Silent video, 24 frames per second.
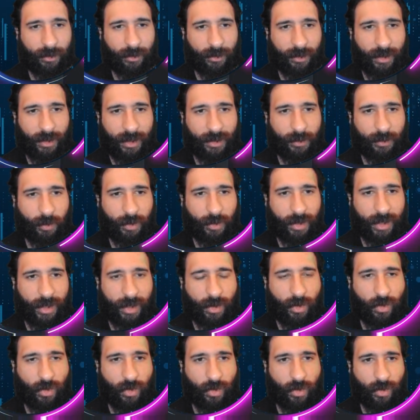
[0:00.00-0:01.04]
that's pretty
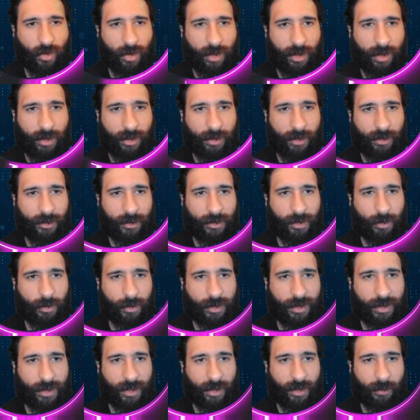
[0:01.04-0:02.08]
cool. Let's do it
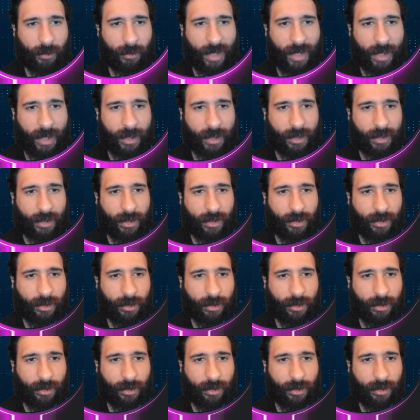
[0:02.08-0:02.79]
cinematic,